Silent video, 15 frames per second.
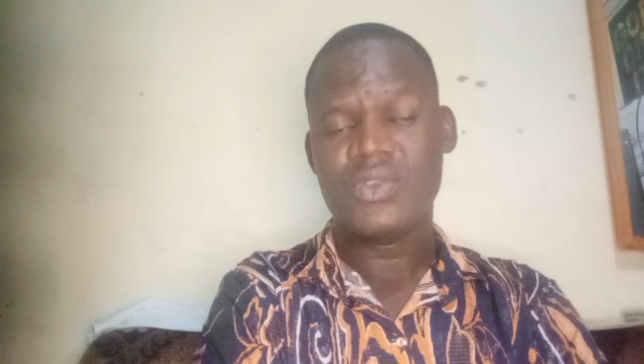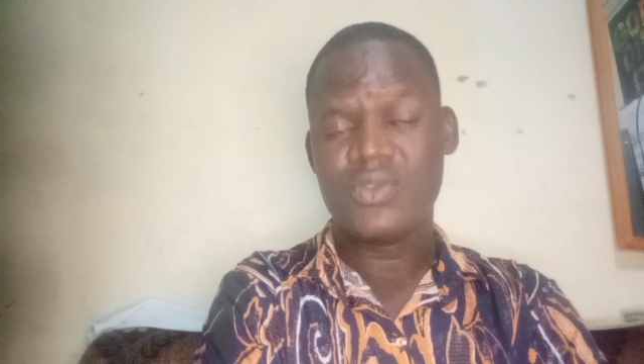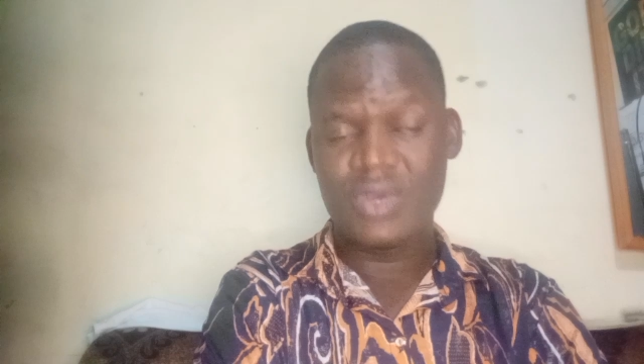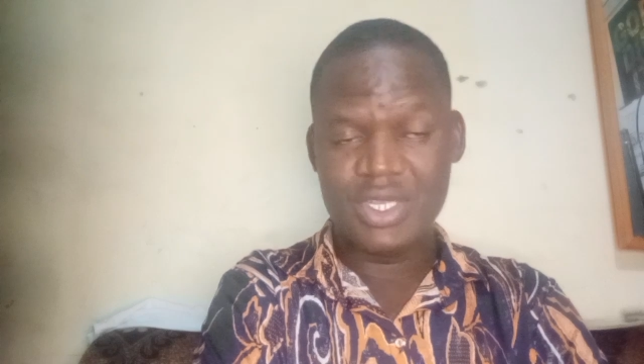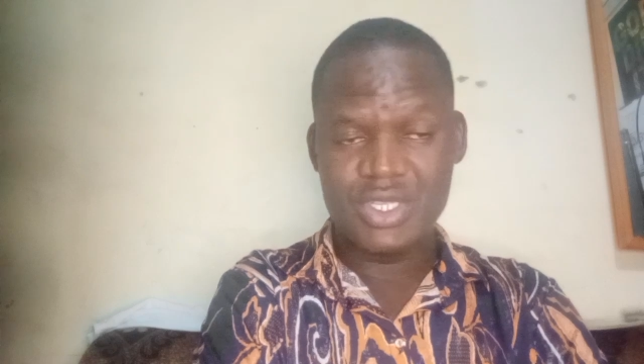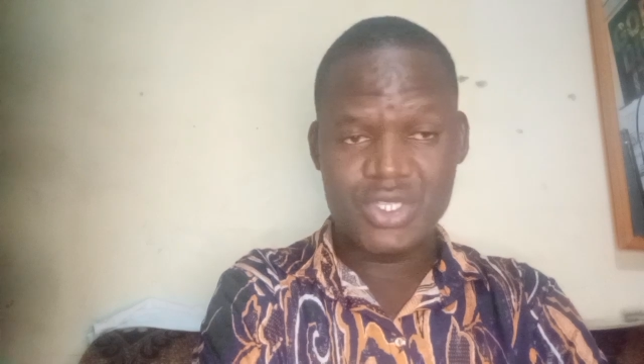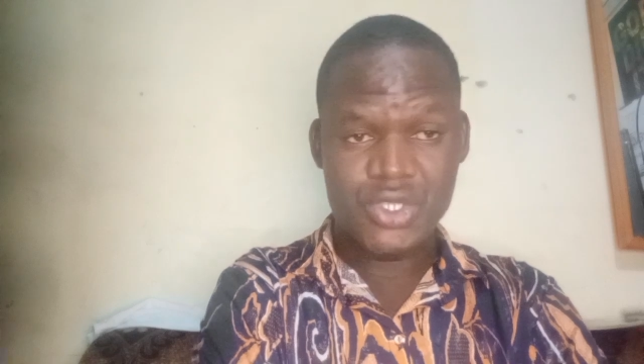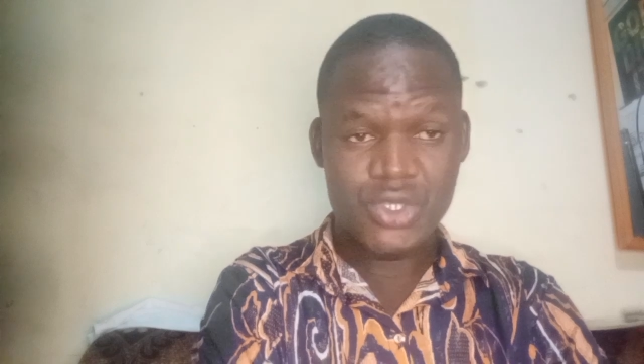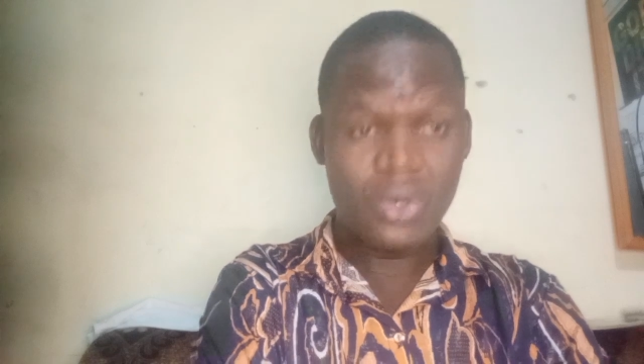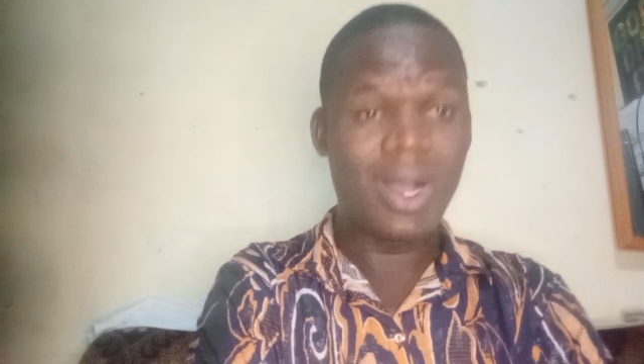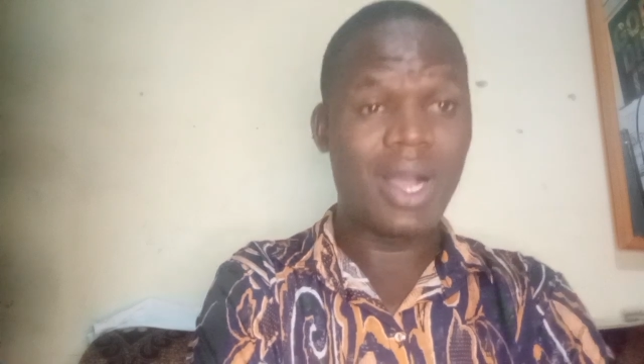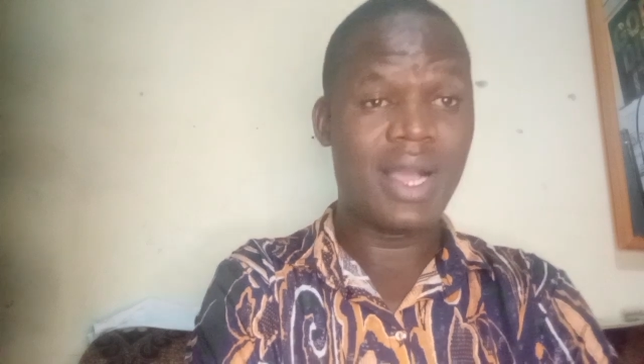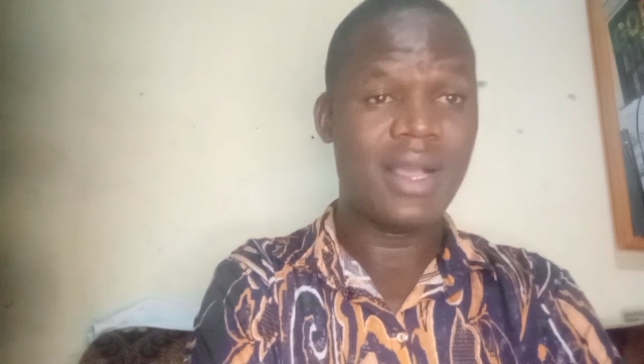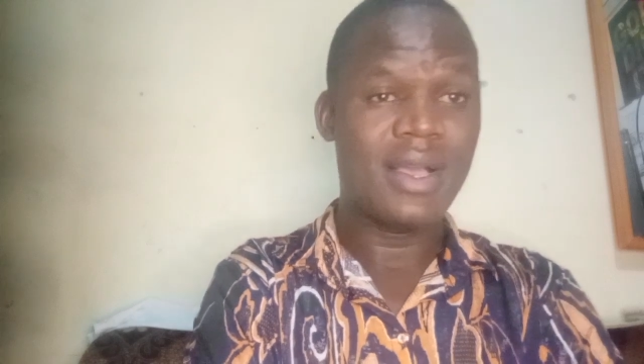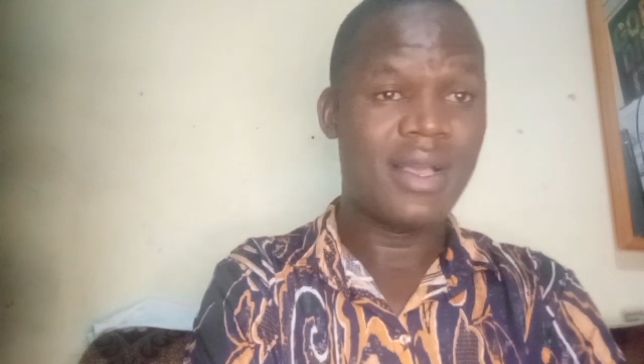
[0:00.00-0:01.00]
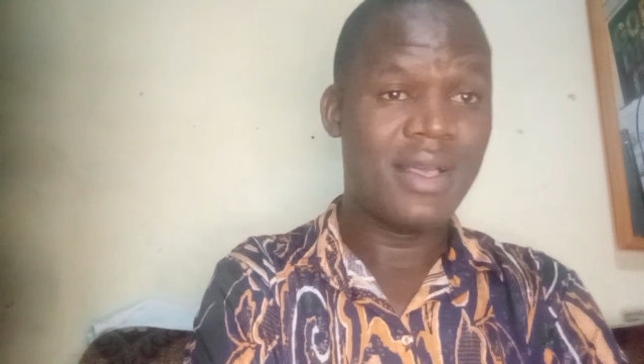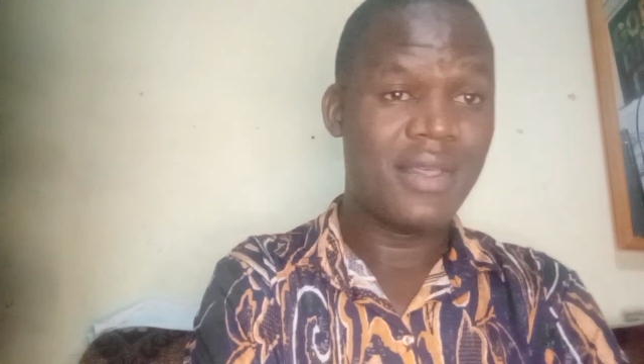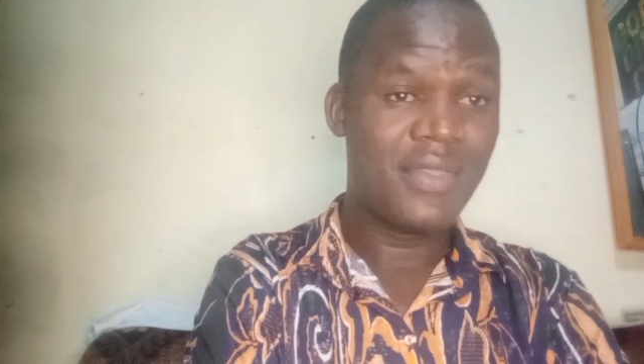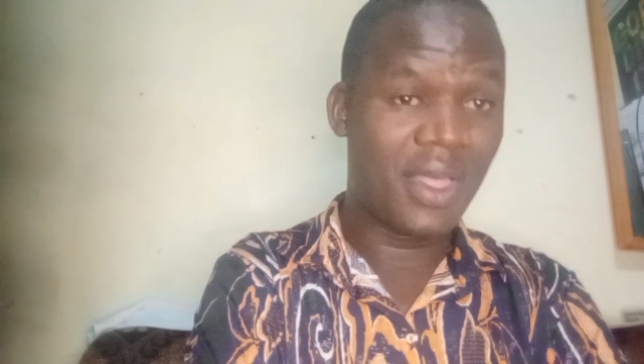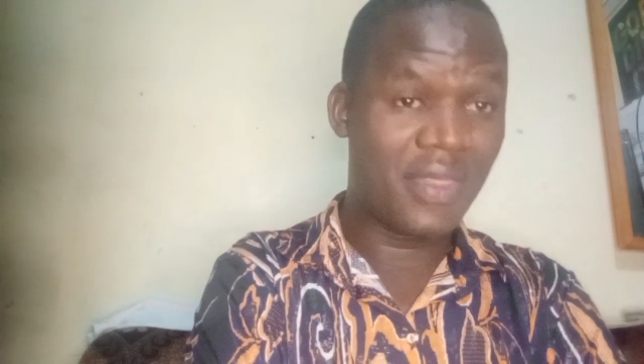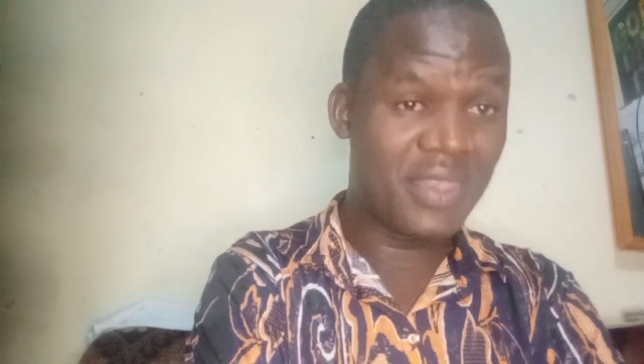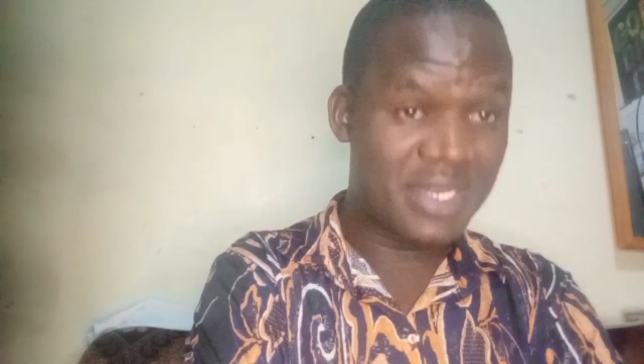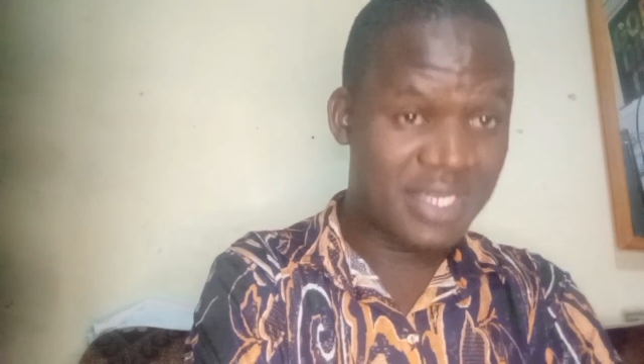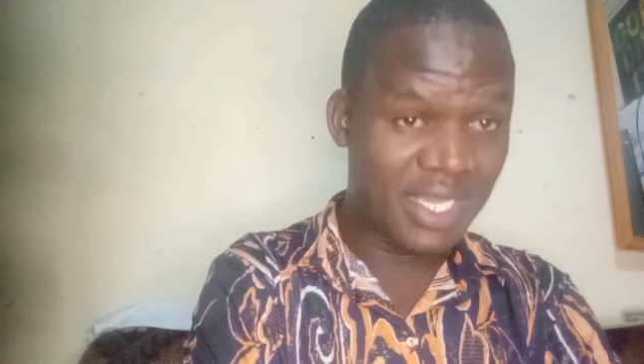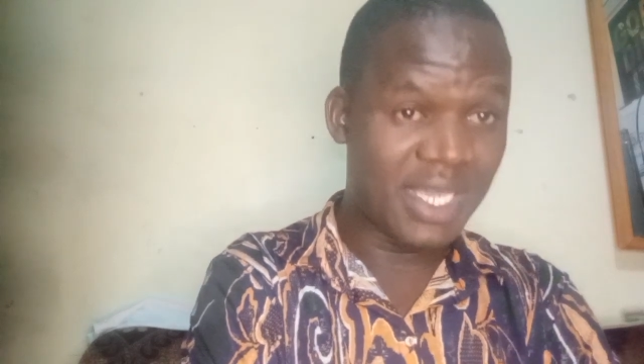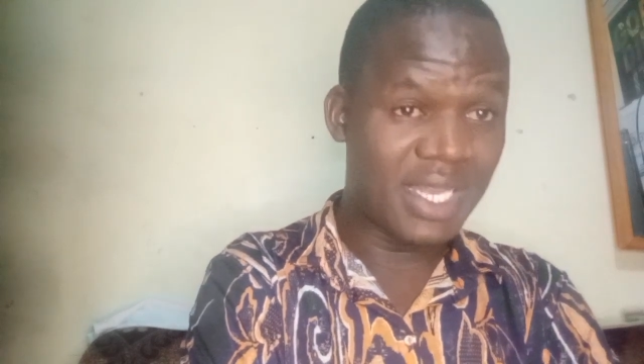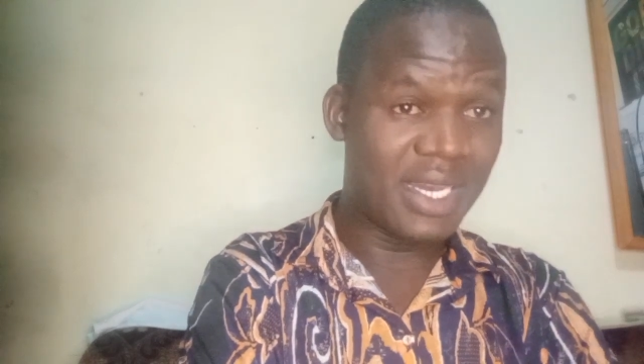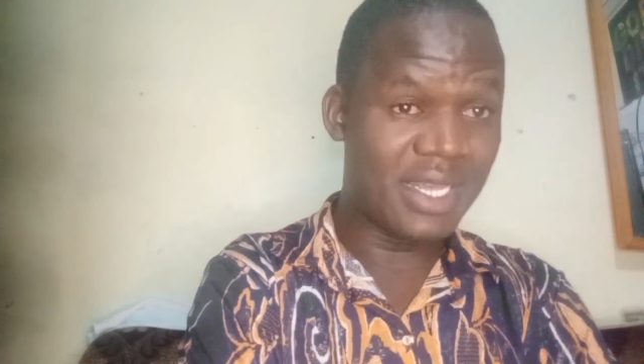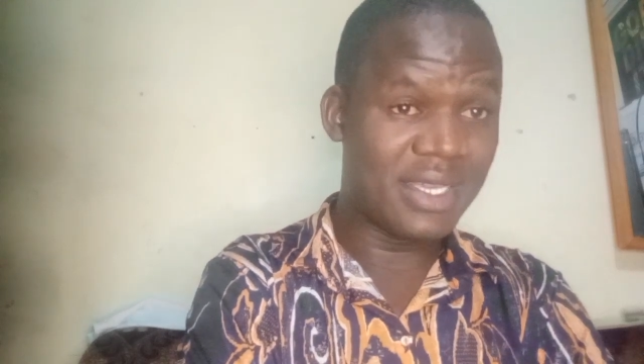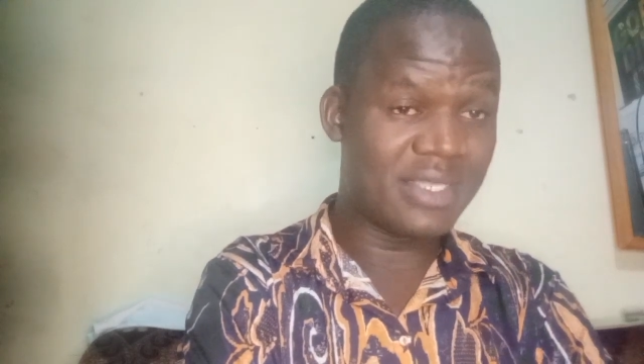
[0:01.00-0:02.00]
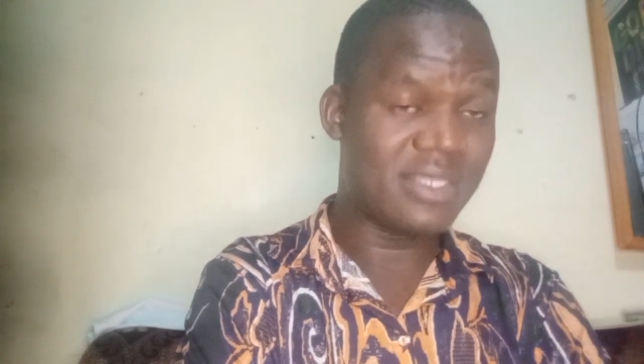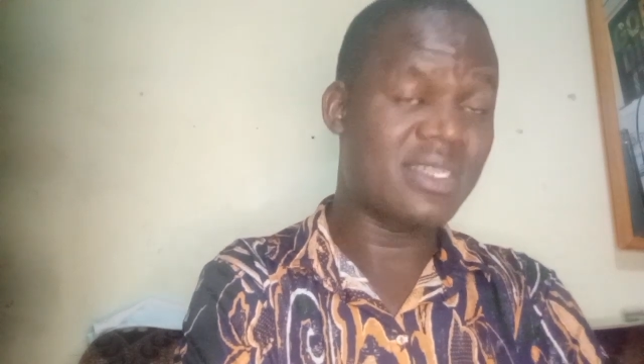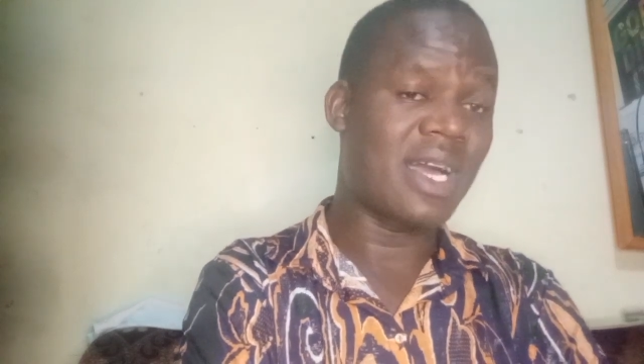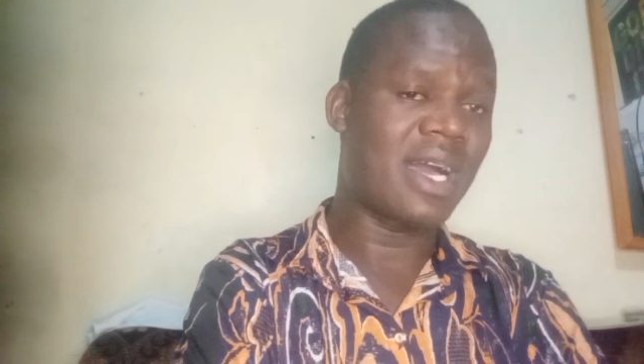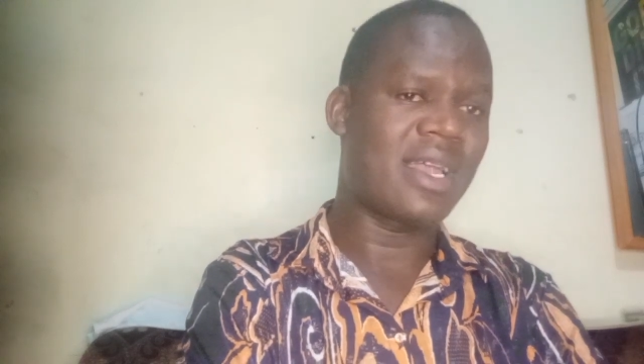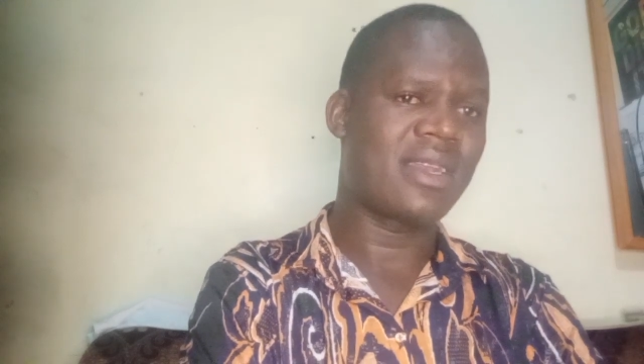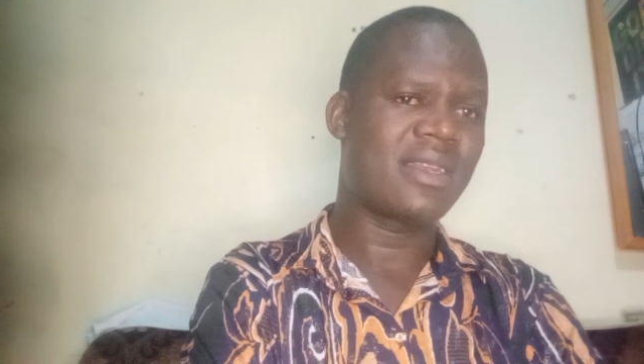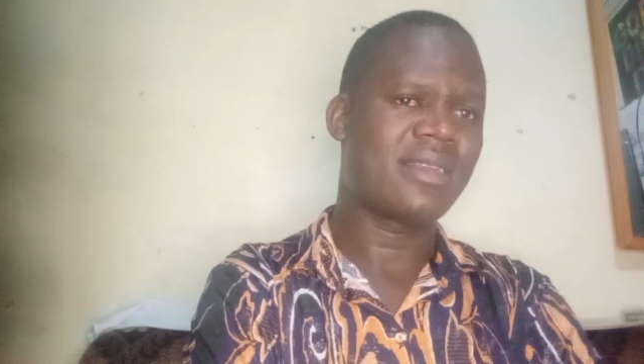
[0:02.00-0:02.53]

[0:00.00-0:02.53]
to ensure that the deal is done.